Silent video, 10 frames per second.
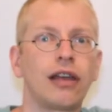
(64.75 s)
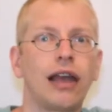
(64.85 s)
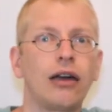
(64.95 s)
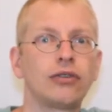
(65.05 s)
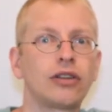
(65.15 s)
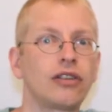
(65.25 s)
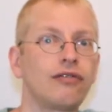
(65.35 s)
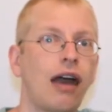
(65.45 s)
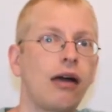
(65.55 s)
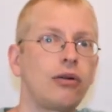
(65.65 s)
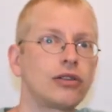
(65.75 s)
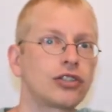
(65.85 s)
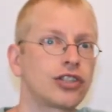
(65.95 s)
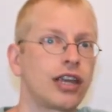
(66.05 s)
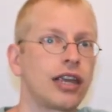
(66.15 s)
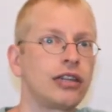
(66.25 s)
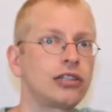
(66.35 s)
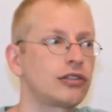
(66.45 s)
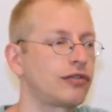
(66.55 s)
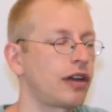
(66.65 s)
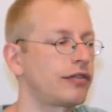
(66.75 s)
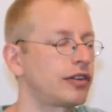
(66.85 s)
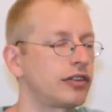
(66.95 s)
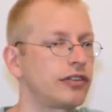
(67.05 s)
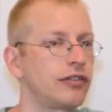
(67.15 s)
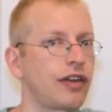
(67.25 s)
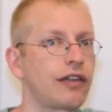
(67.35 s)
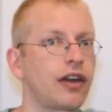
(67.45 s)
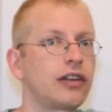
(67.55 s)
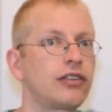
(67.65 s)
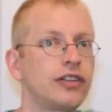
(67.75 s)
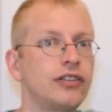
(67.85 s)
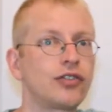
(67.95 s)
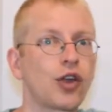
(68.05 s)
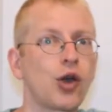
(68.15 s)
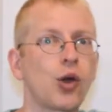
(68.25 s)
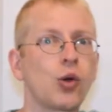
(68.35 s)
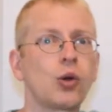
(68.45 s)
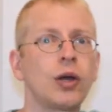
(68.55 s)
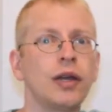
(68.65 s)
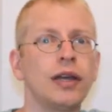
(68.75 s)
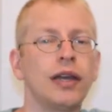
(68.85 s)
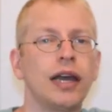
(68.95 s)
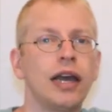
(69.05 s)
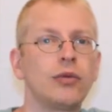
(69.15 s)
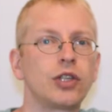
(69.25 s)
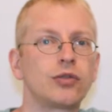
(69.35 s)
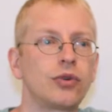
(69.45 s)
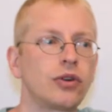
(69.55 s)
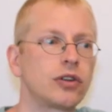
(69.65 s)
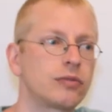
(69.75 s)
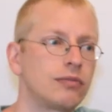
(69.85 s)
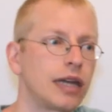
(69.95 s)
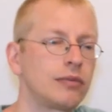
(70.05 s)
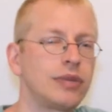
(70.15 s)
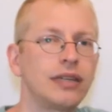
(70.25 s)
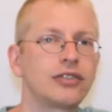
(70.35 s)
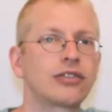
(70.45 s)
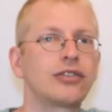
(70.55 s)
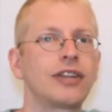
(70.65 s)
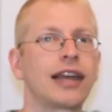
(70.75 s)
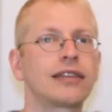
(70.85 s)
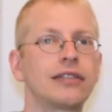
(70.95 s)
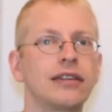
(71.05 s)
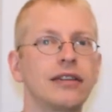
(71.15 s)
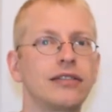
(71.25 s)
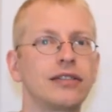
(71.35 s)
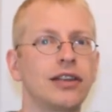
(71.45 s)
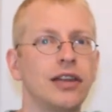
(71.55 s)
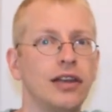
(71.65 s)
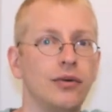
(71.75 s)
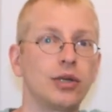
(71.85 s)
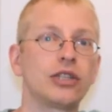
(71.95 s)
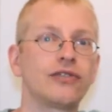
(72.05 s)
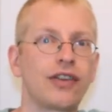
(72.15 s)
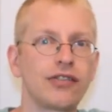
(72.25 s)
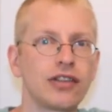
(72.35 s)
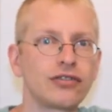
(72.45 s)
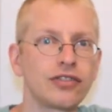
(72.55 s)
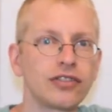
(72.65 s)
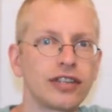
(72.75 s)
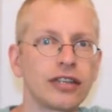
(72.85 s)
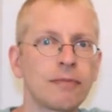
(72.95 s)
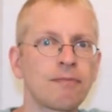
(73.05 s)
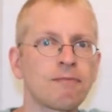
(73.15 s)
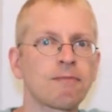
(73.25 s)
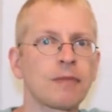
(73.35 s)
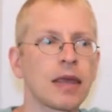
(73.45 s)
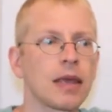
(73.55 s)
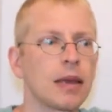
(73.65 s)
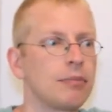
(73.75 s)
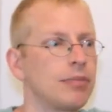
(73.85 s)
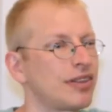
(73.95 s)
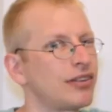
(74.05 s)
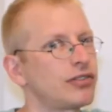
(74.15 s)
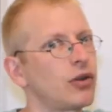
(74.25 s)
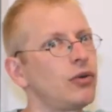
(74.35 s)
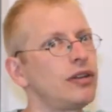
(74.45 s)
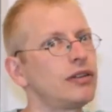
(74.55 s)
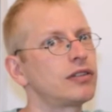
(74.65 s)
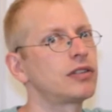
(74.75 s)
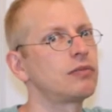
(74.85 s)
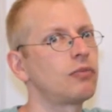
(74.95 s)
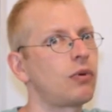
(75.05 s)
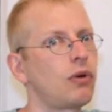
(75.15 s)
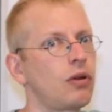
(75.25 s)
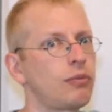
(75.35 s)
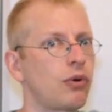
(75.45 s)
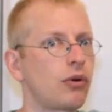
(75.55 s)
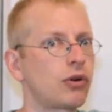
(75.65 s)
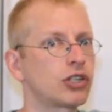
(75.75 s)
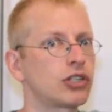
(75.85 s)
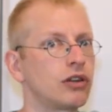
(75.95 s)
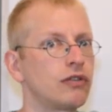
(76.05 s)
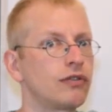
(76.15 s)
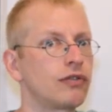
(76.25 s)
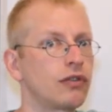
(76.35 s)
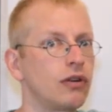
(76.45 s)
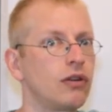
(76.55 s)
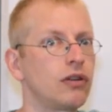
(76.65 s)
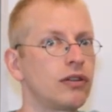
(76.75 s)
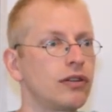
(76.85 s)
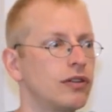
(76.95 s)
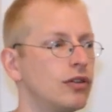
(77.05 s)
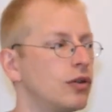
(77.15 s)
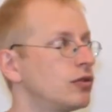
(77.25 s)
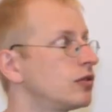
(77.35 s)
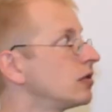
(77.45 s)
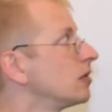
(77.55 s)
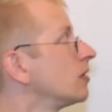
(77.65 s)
how did the vowels change 500 years ago, and which words might be interconnected, which is very interesting. But there's only a small portion of all those